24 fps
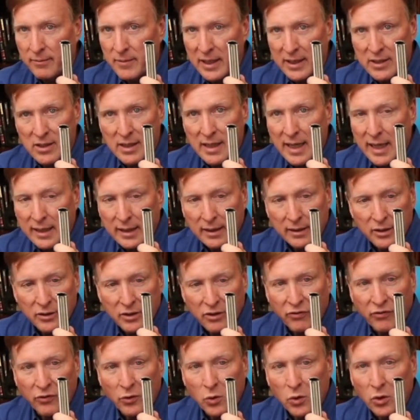It's not going to
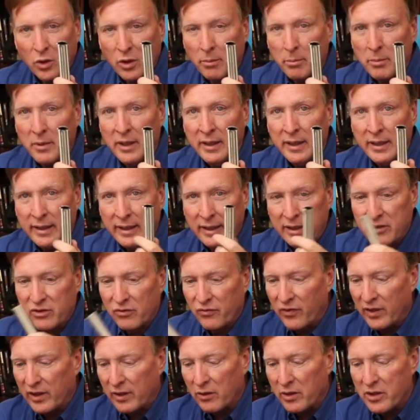deform. It's
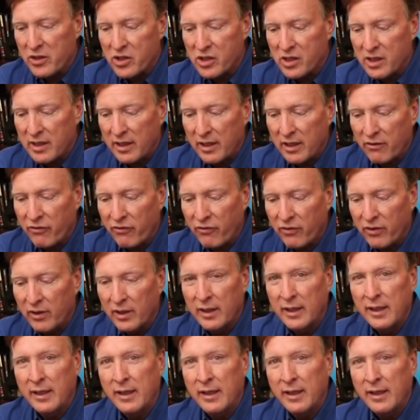very stiff.